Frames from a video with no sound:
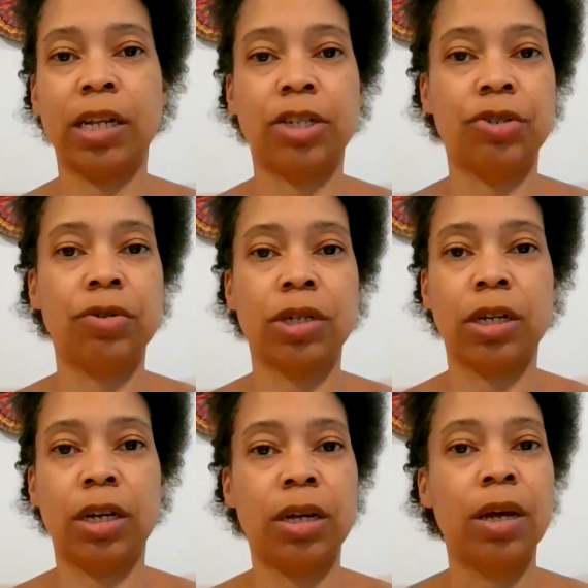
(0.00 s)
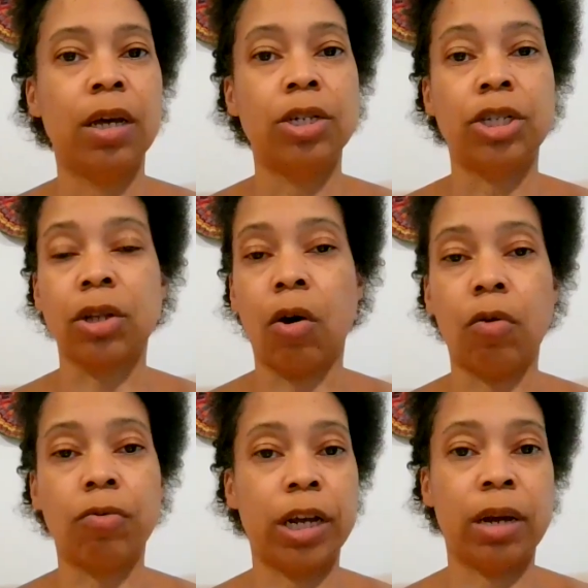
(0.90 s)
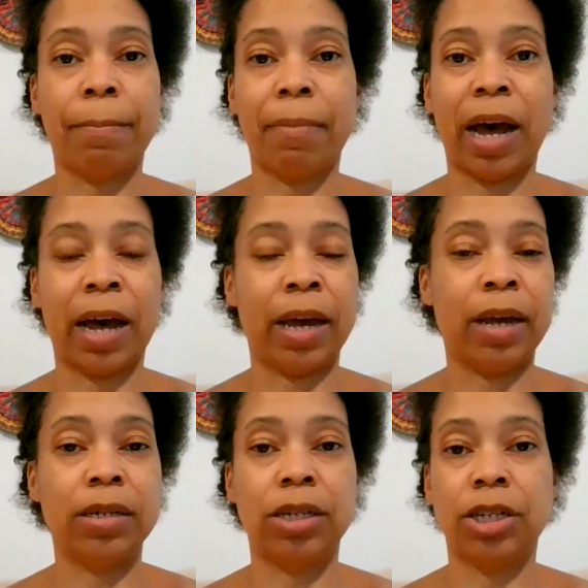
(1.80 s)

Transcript: It is usually just holding my